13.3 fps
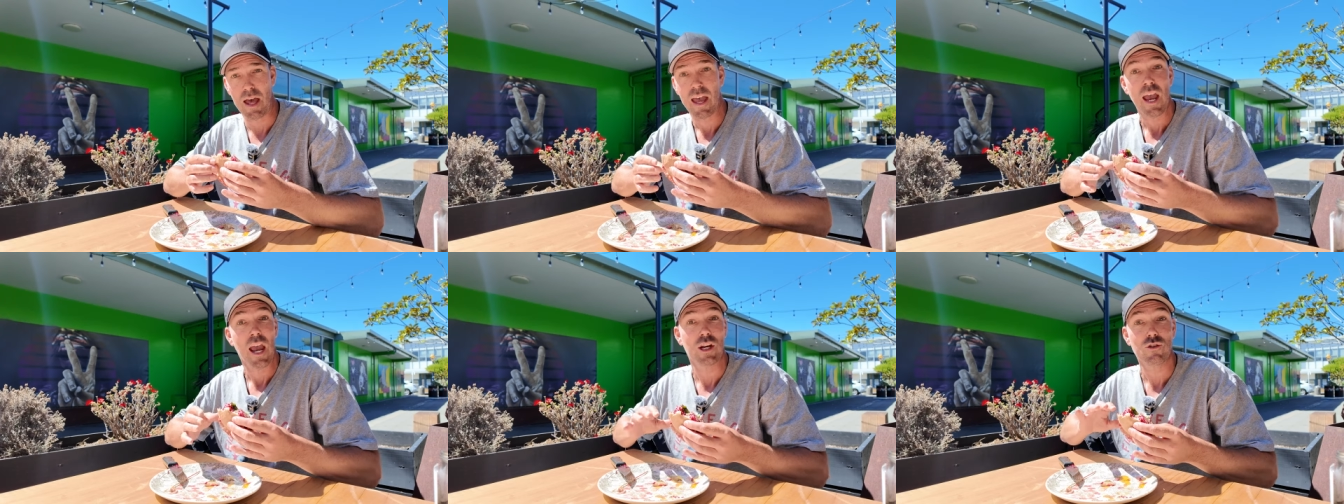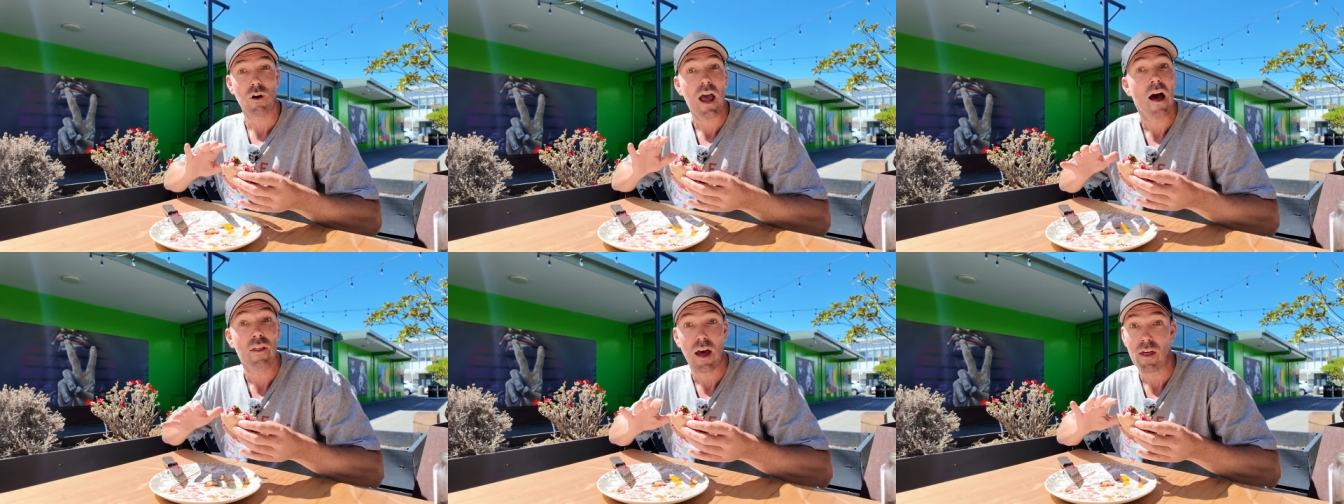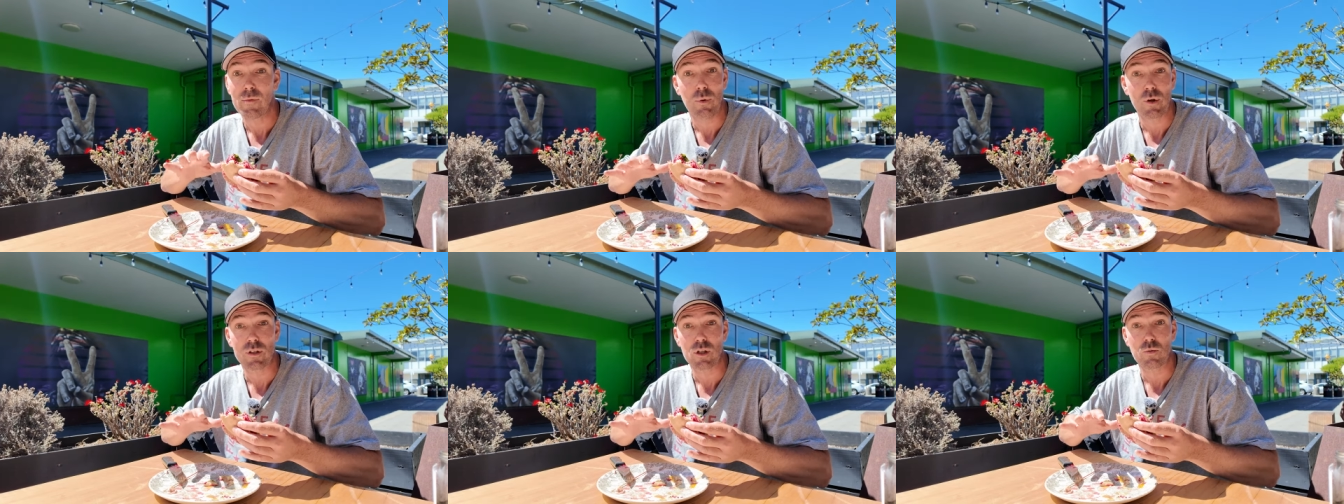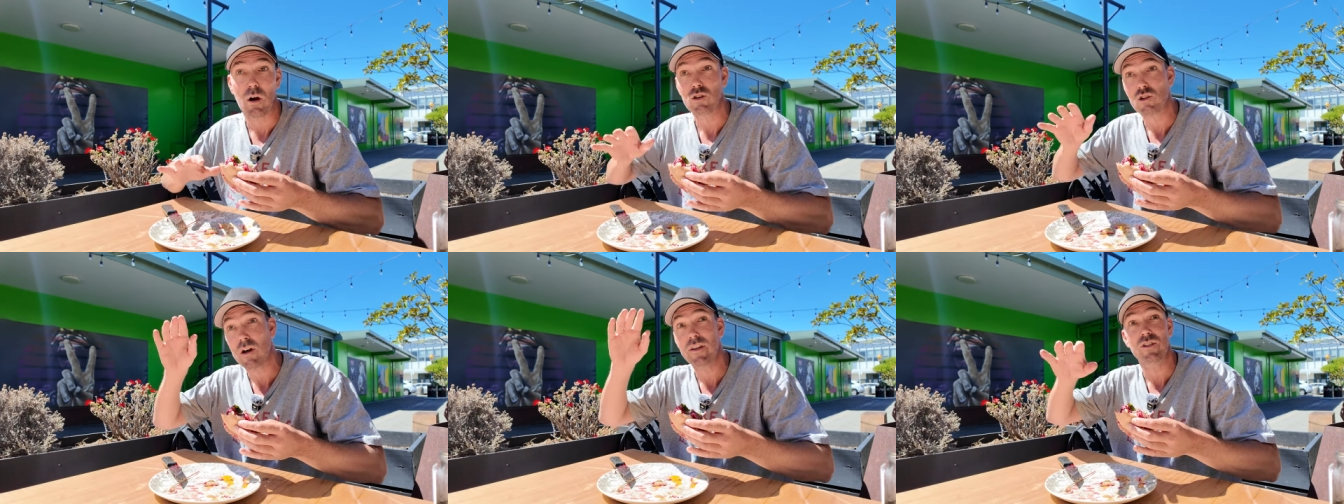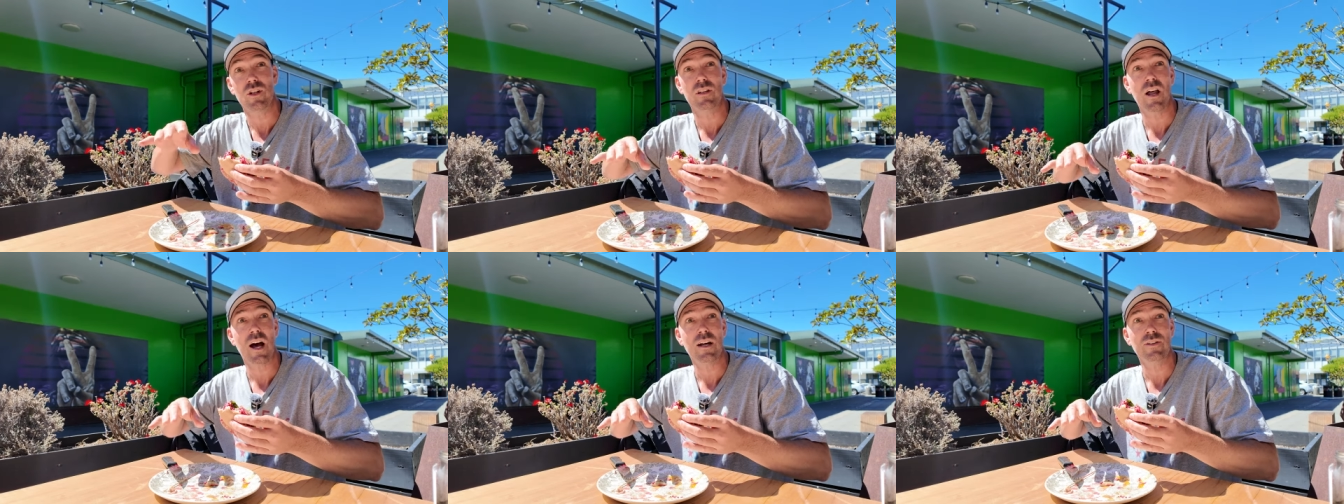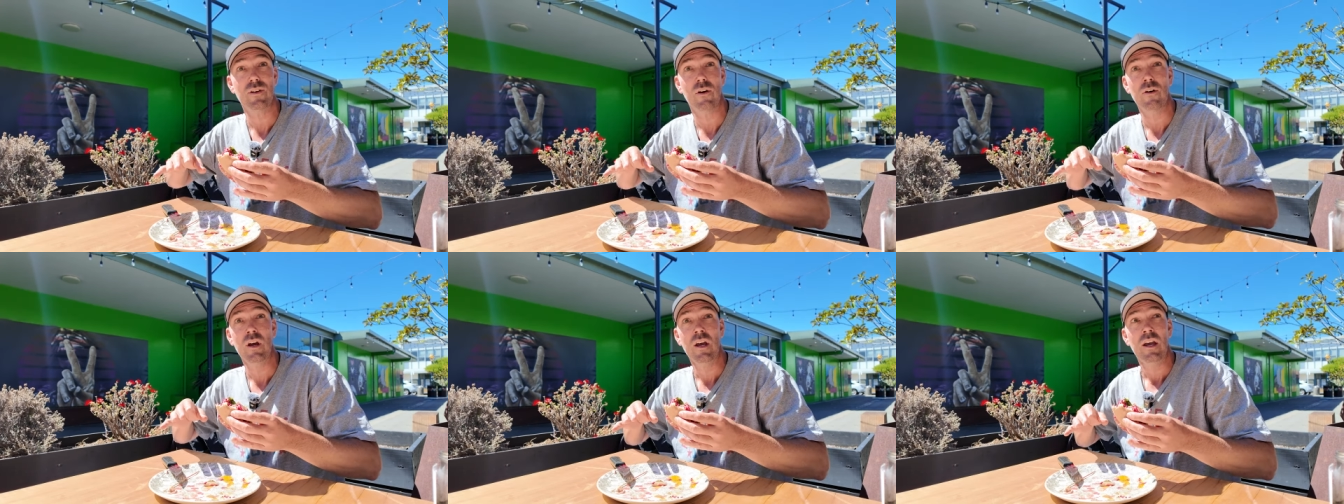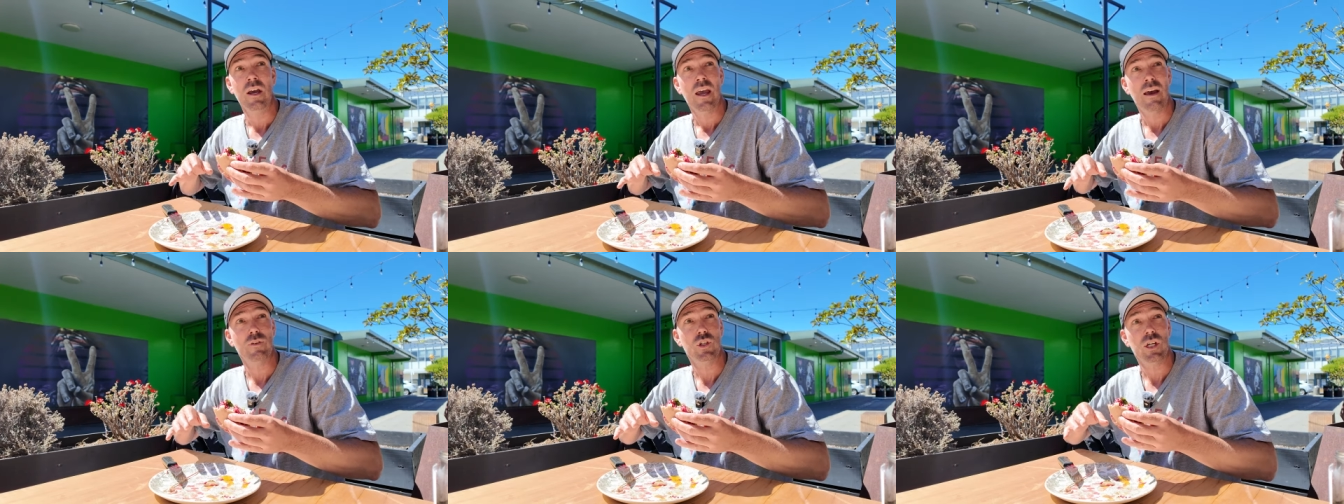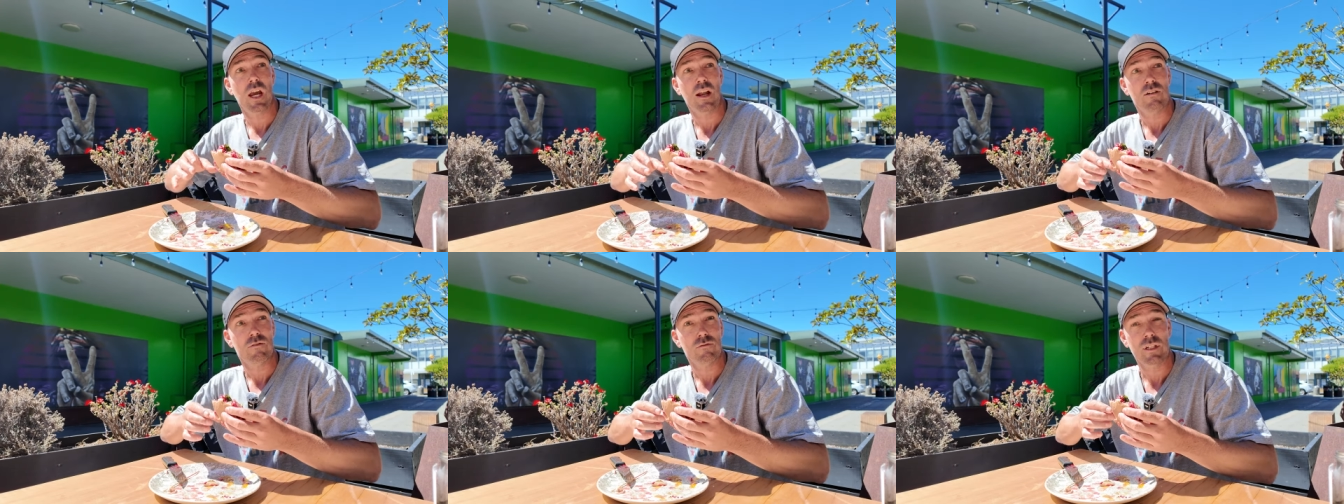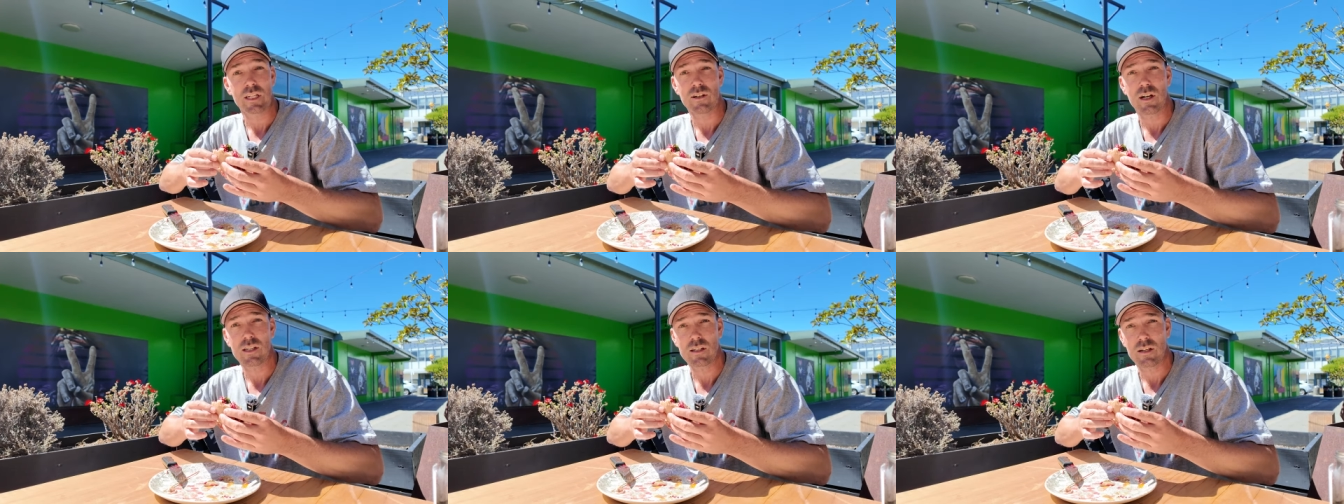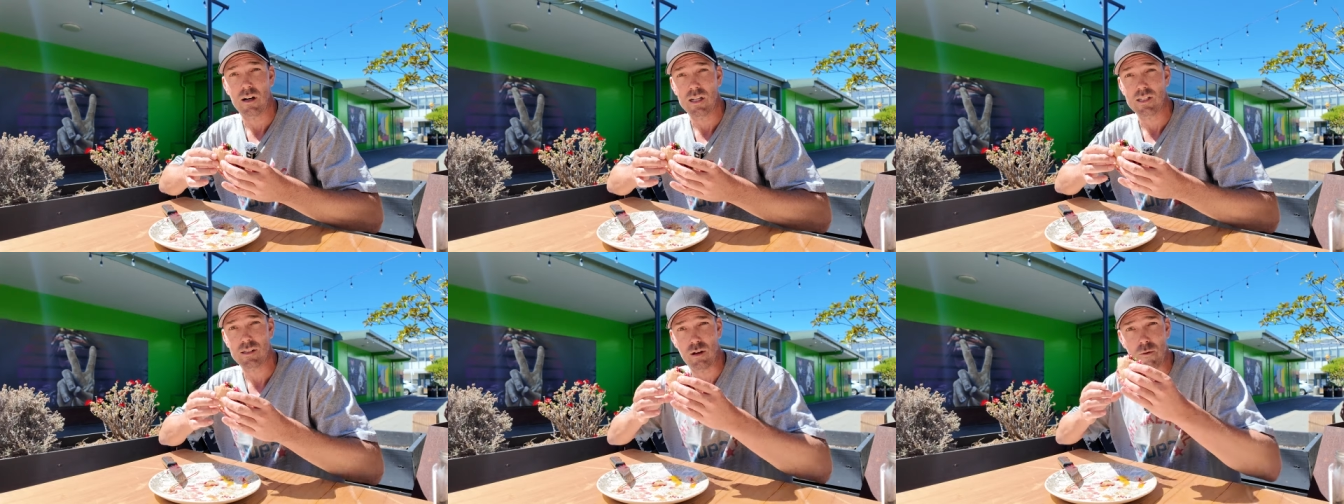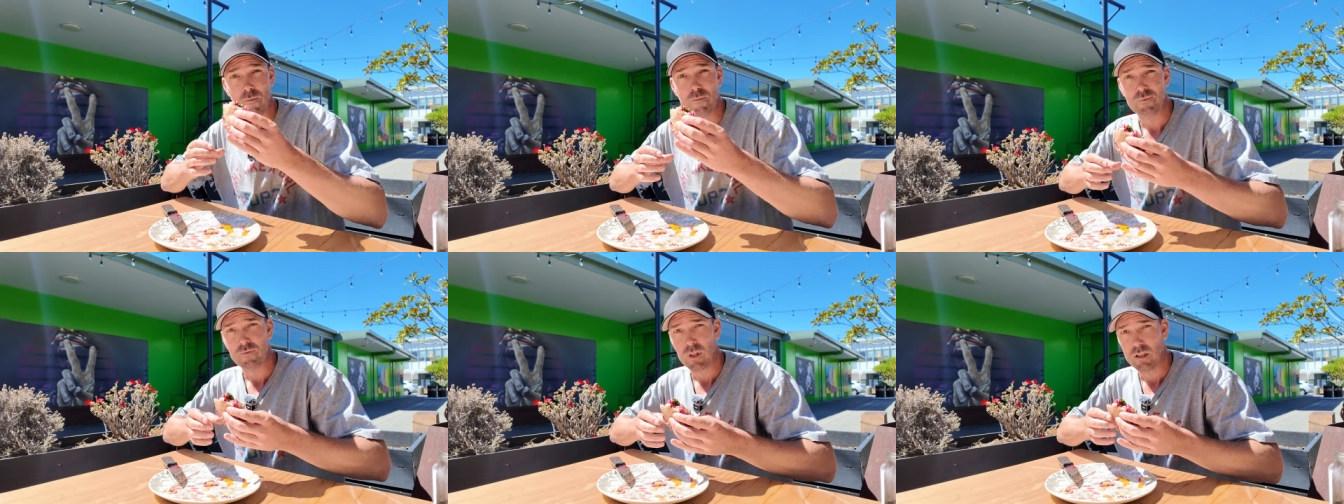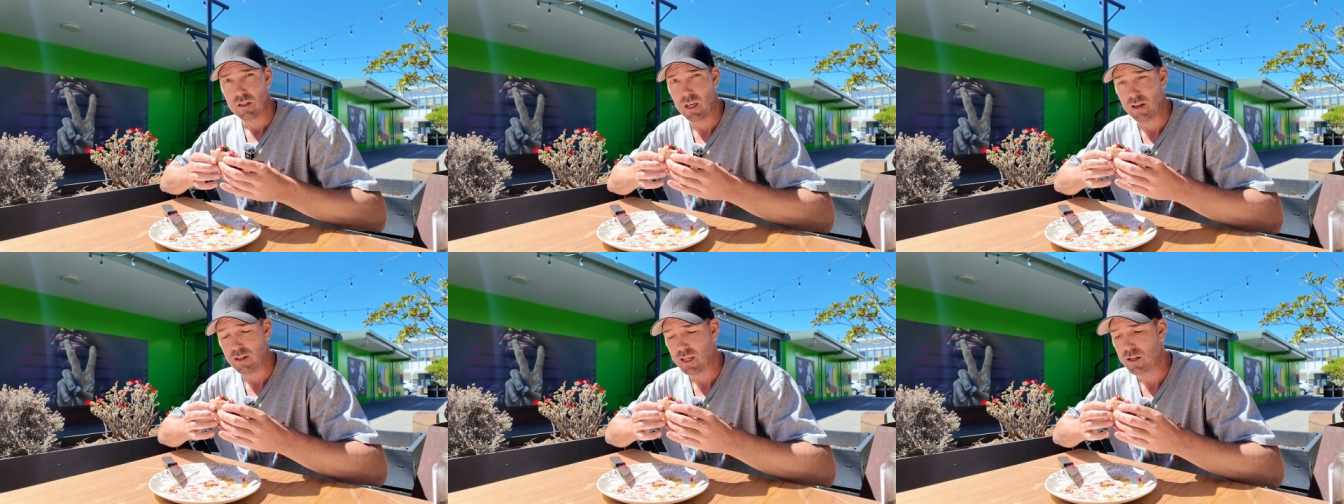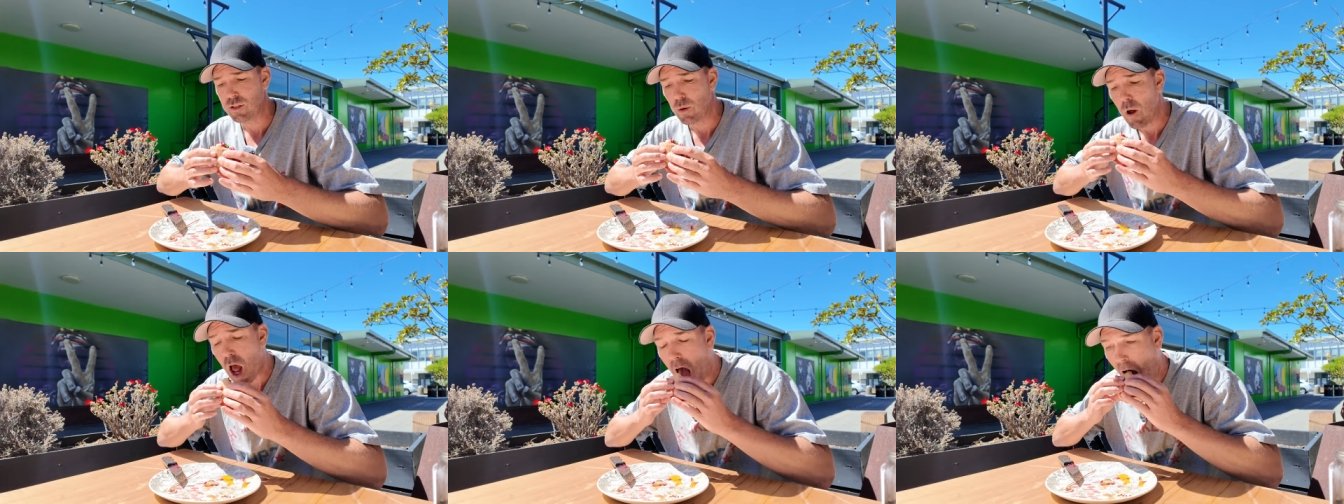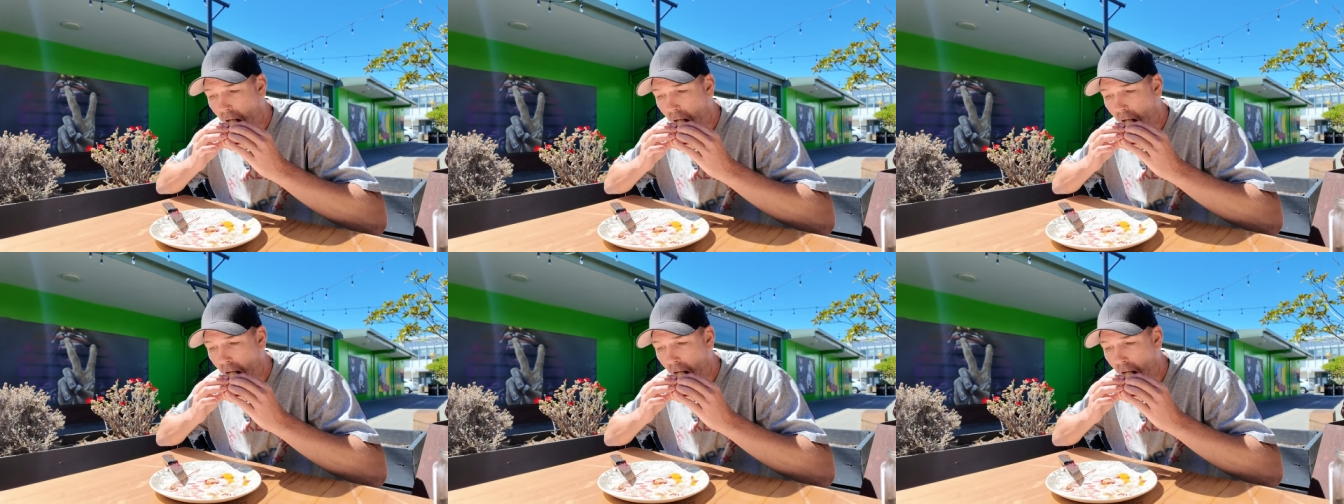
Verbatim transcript: out and try other burgers as well. Try their gelato, have a chat. Really nice guys. So yeah, get into it.